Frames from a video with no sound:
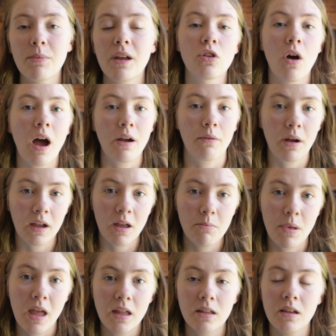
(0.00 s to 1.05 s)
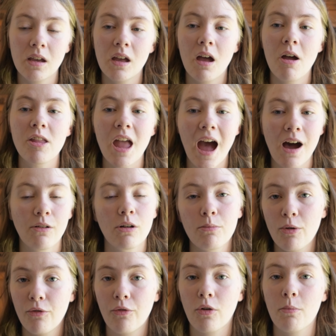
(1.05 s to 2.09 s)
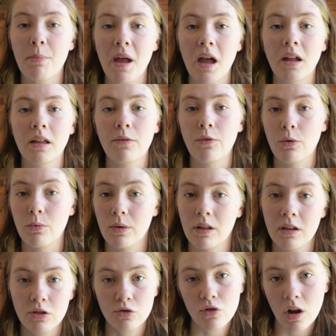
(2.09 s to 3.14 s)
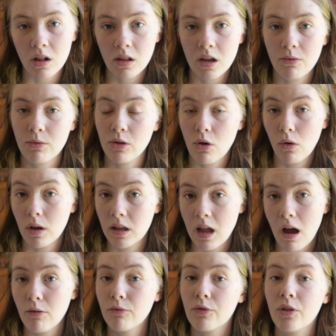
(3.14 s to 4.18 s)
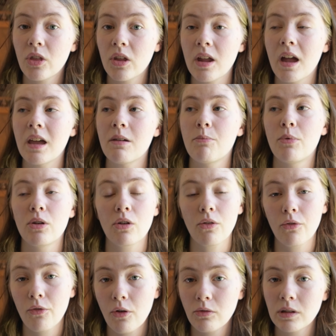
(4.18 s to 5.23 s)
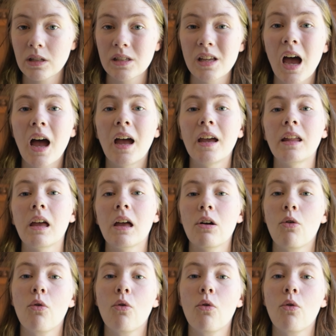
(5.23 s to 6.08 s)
So I recommend an hour before bed, if you're really struggling with going down for the night, put your phone aside,